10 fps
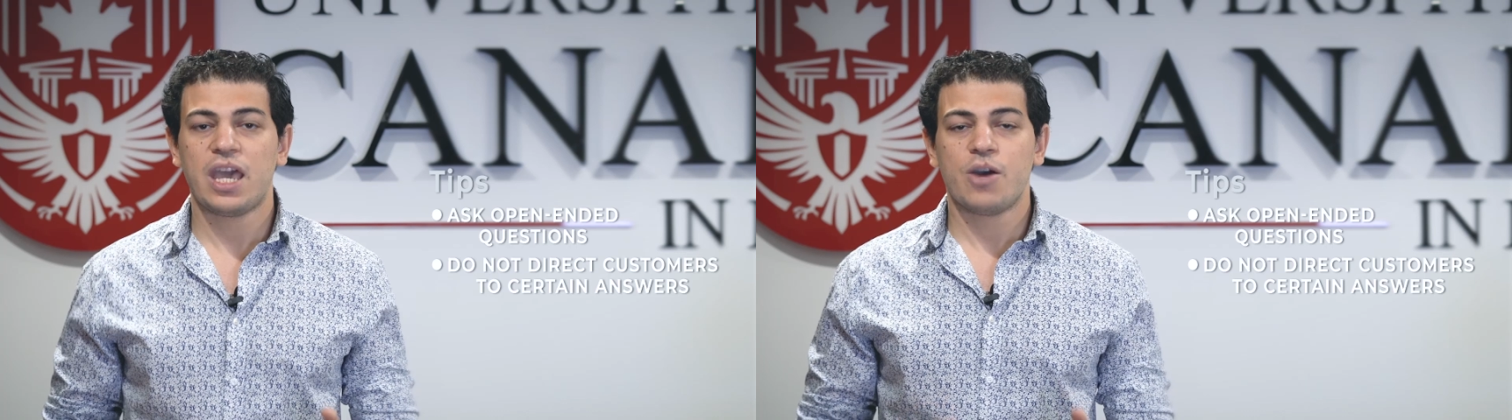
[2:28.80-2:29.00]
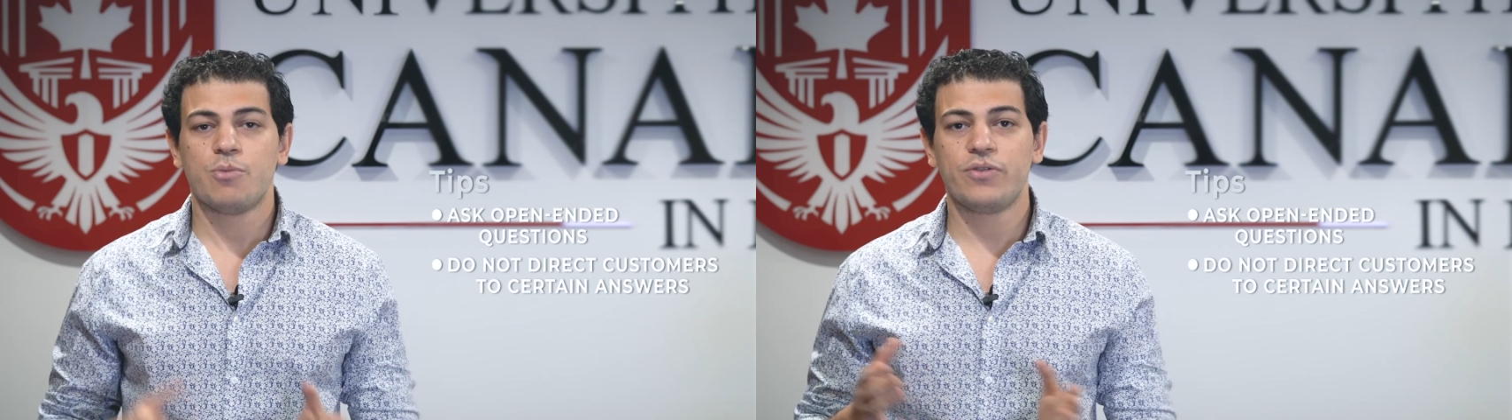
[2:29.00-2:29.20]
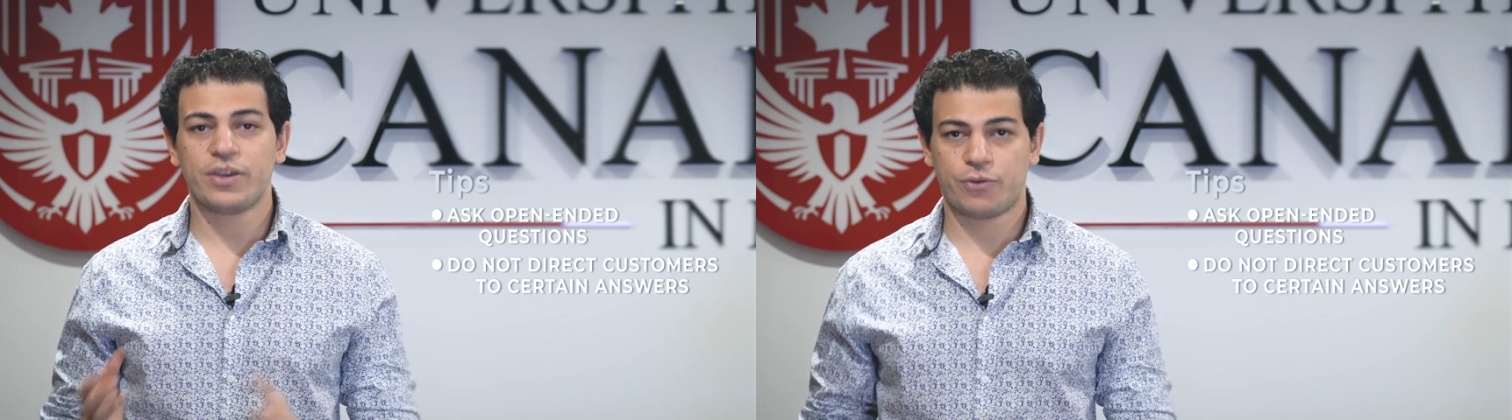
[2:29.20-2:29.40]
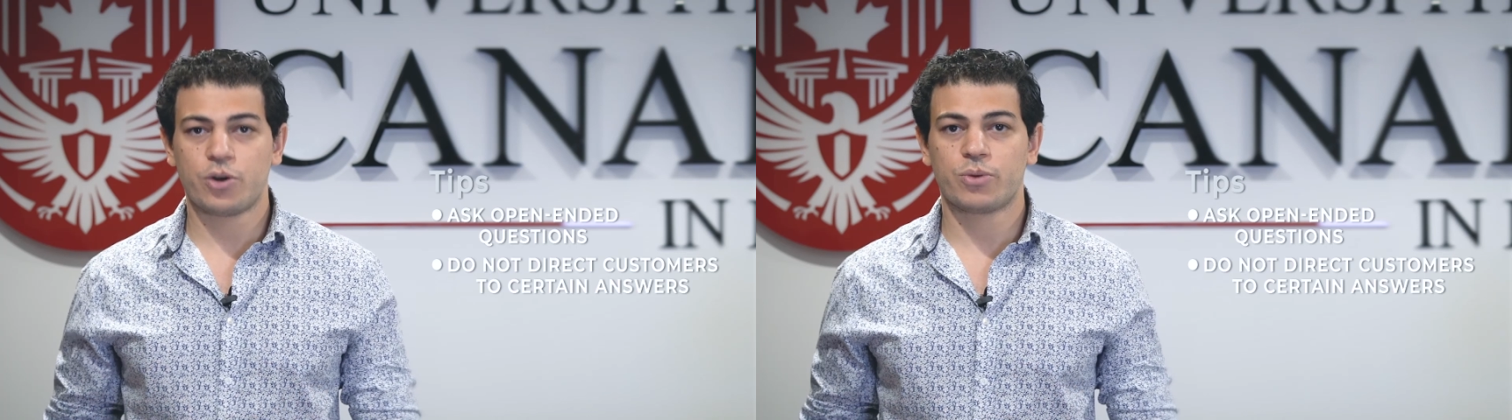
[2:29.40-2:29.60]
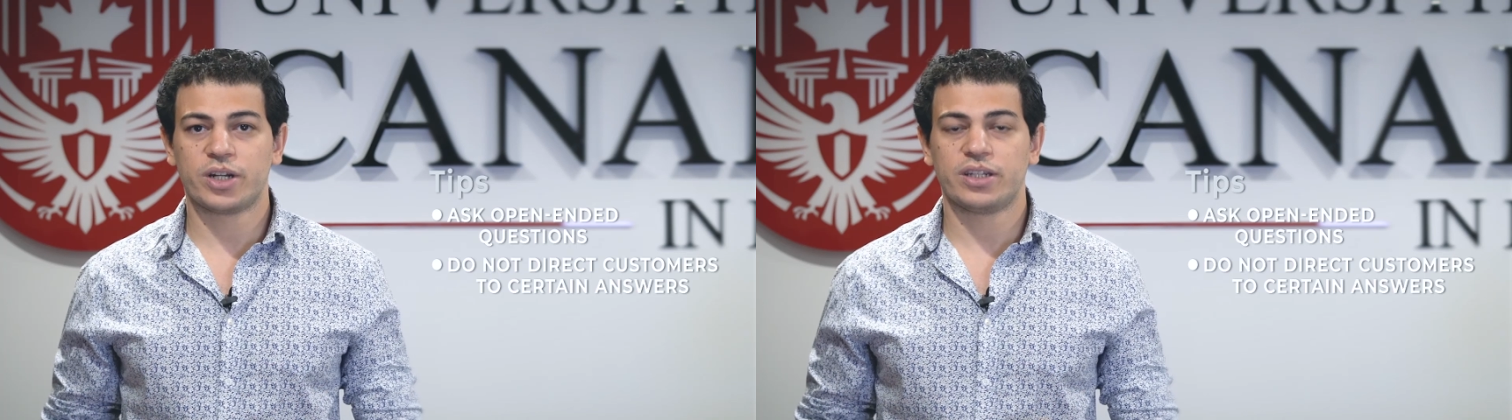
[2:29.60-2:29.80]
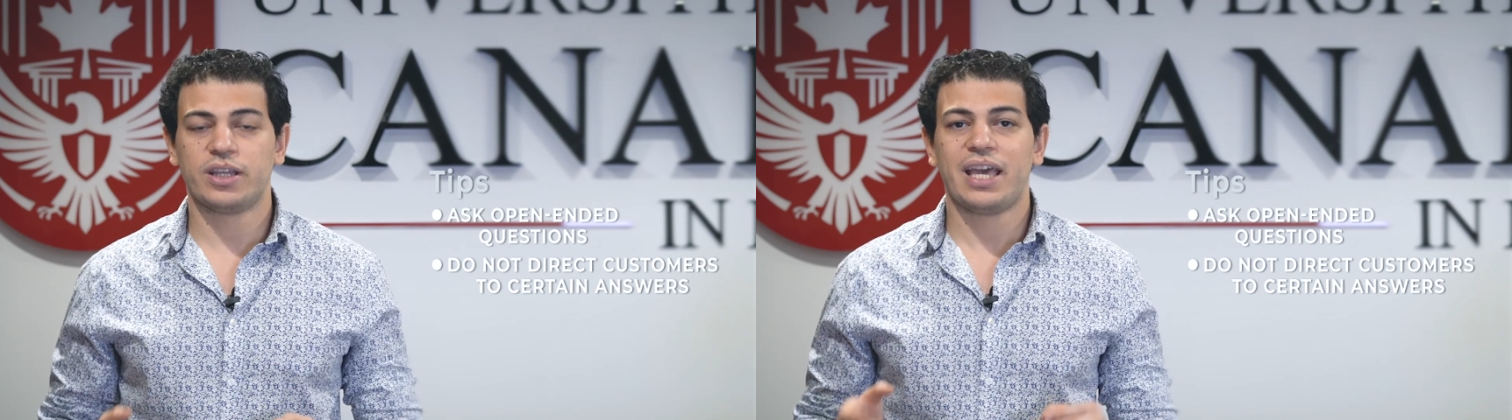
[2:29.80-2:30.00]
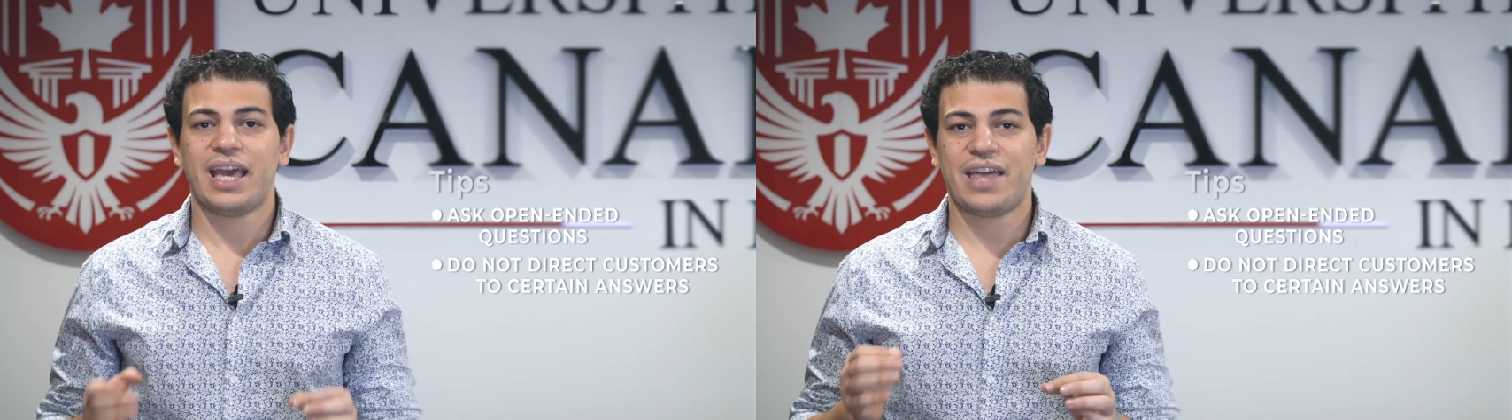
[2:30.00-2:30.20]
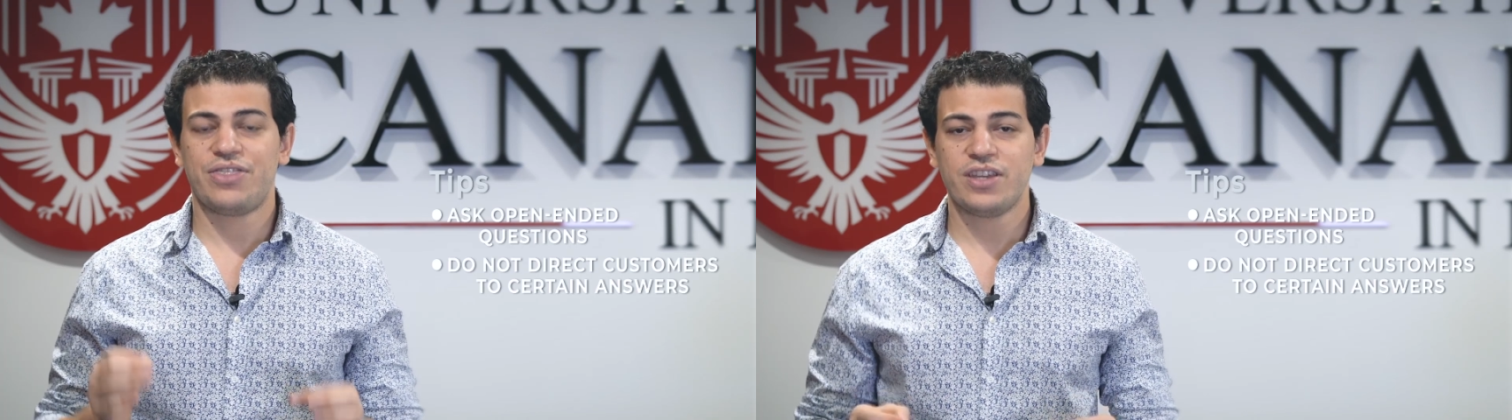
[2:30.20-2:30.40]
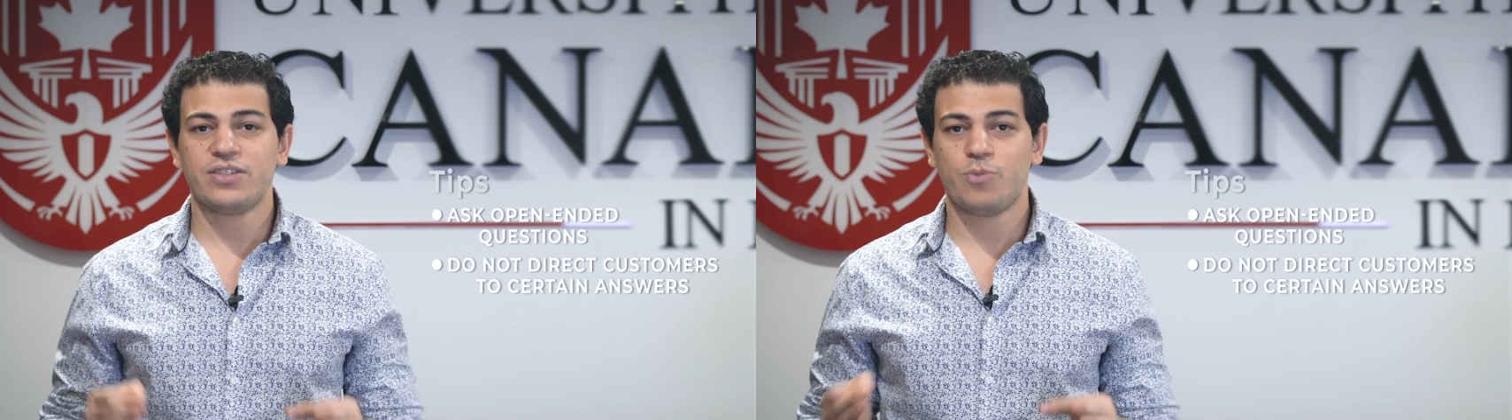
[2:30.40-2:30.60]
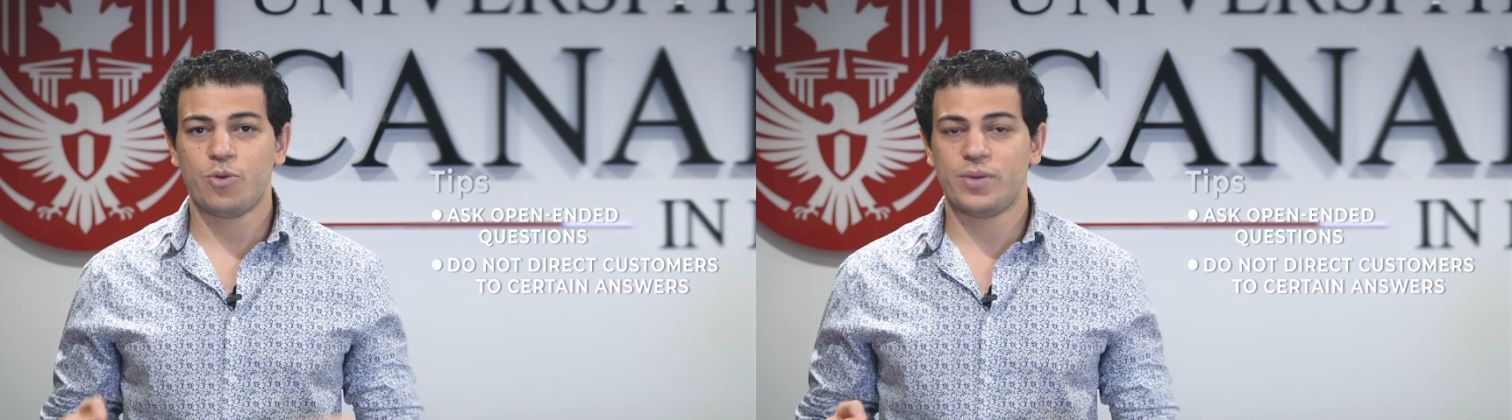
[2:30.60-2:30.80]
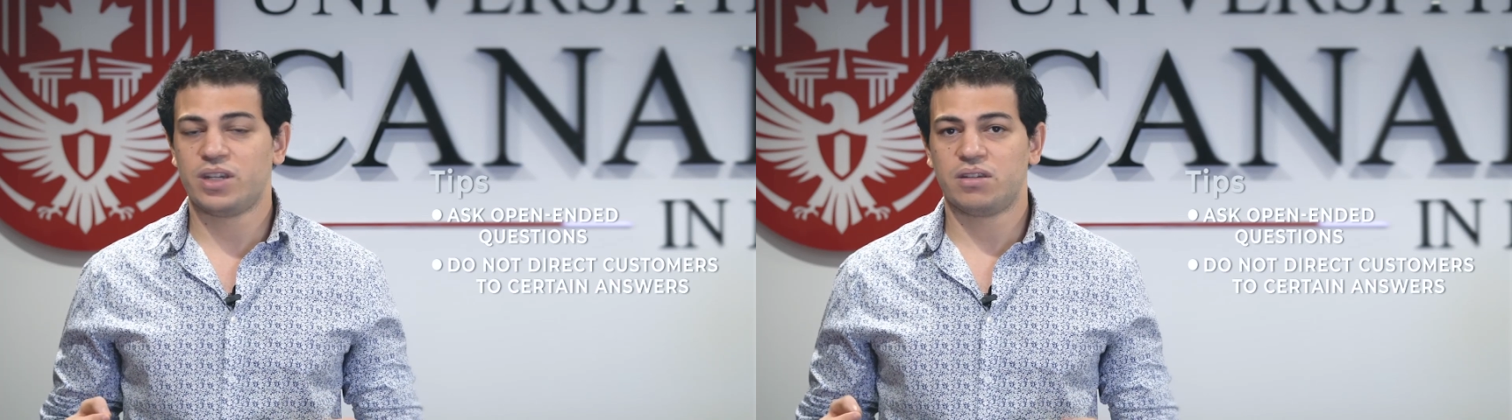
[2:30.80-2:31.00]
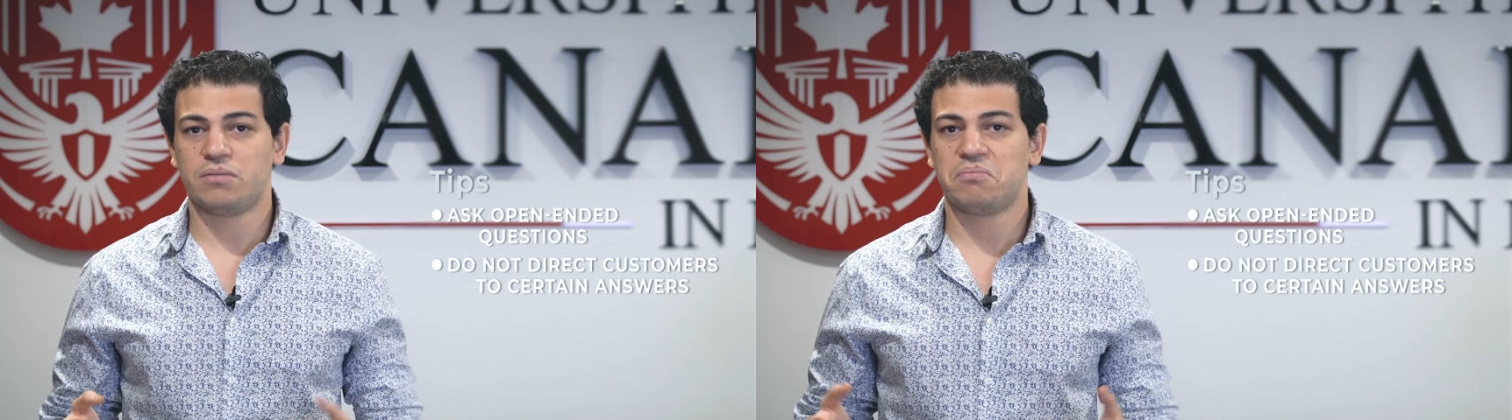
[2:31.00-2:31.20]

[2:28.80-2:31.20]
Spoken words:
Moving forward, at this moment,